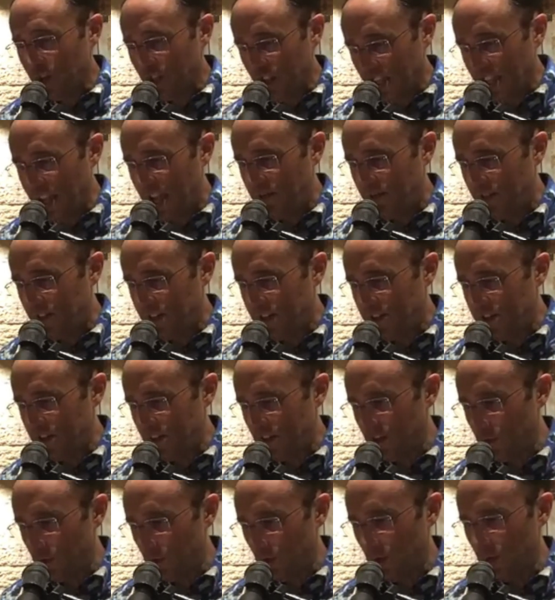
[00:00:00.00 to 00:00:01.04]
the lefties in
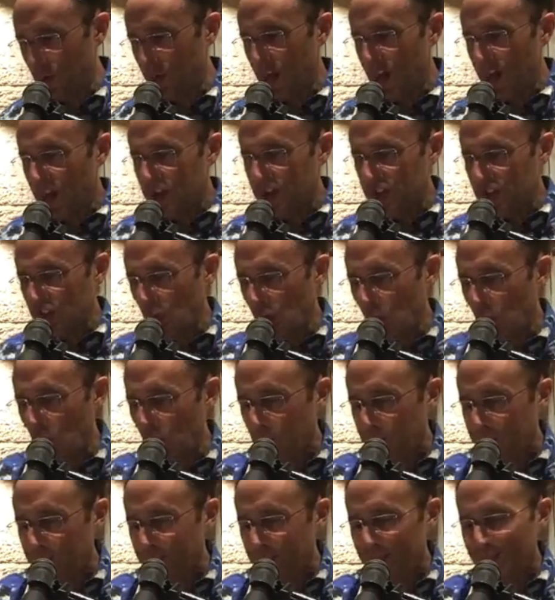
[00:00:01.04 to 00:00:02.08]
the room.
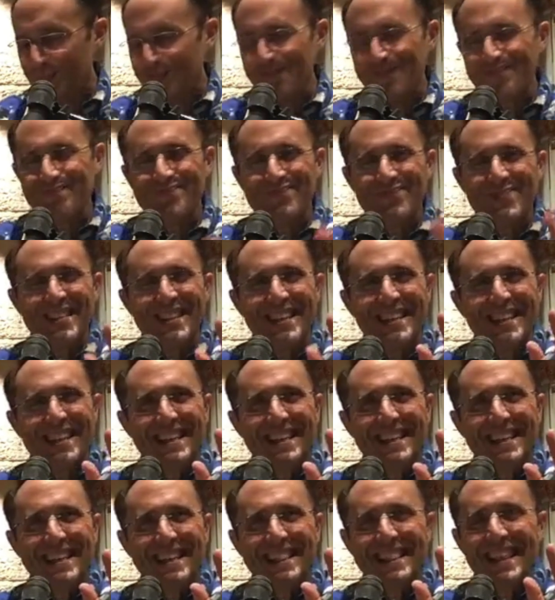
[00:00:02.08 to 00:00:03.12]
So
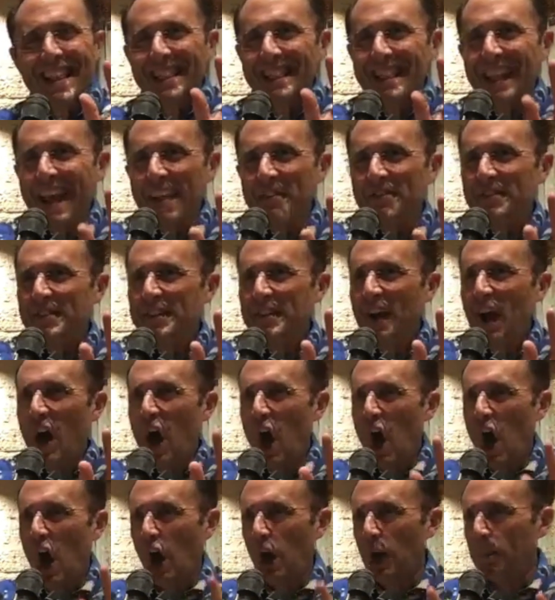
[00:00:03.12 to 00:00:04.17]
the left
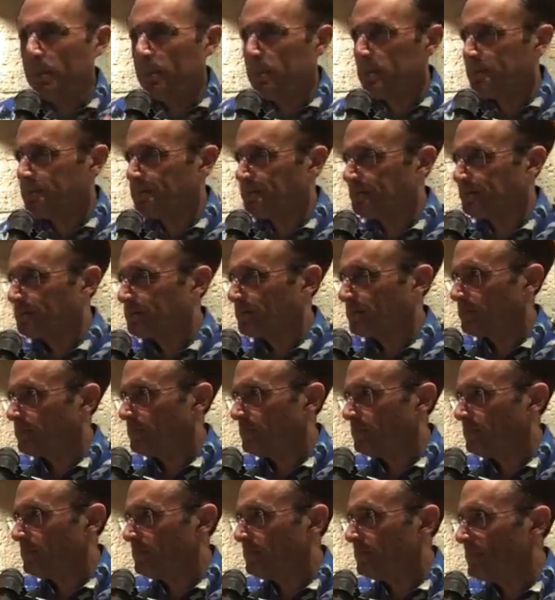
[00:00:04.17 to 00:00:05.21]
arm
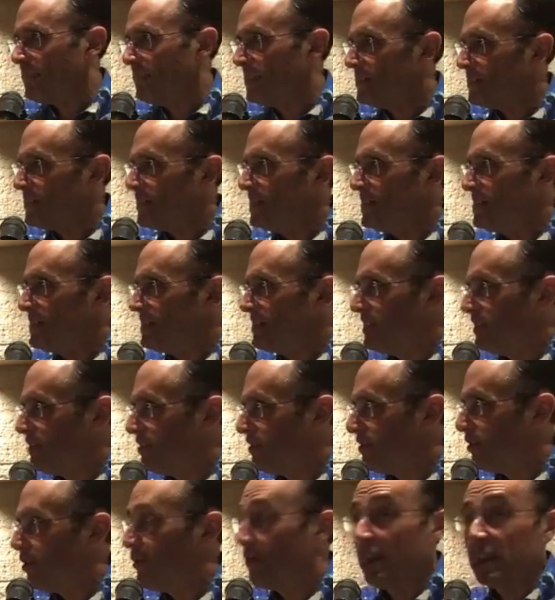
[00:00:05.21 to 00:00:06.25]
is
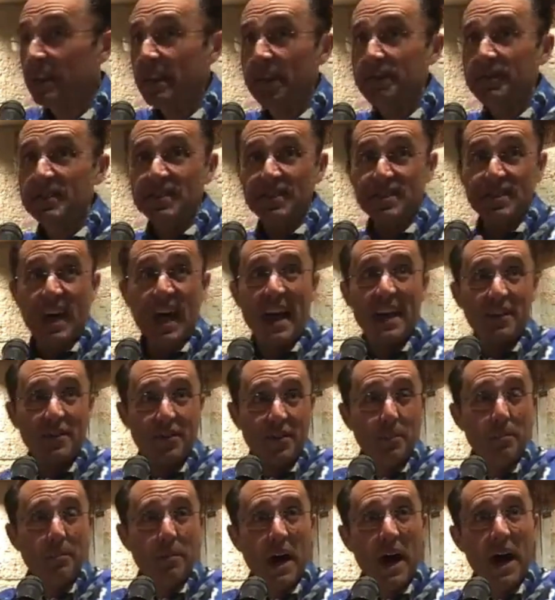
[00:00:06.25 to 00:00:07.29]
considered, or the left side of
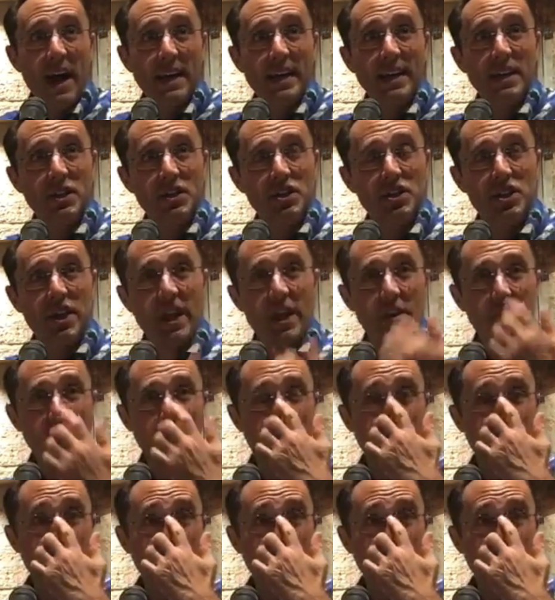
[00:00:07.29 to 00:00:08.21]
the body in general,